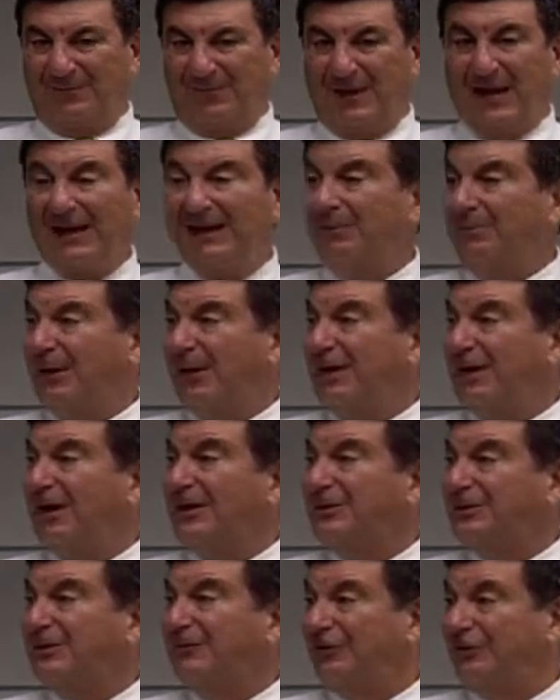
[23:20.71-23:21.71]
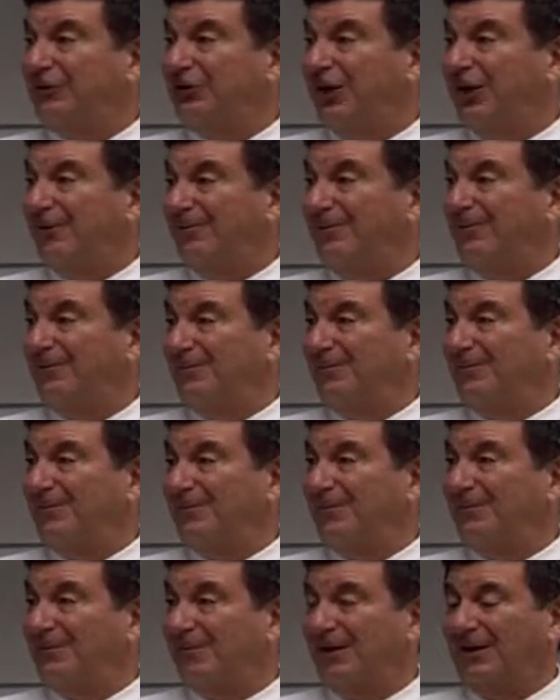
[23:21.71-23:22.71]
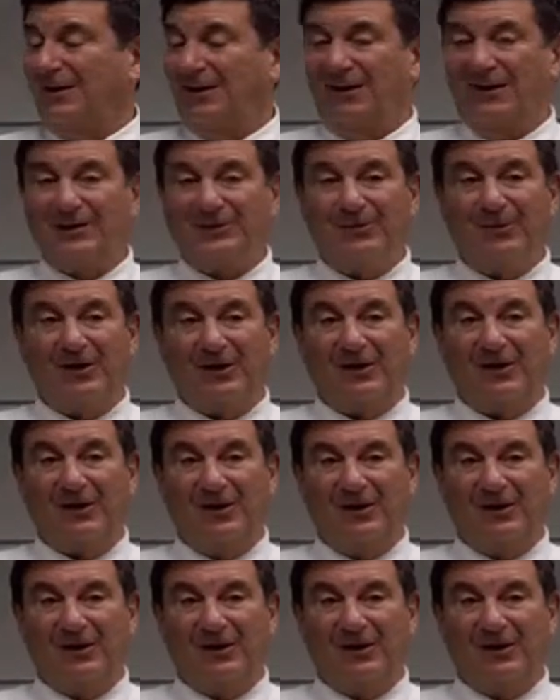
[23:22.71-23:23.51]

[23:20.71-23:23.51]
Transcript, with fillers: I get paid nicely for a job. I get a nice pay,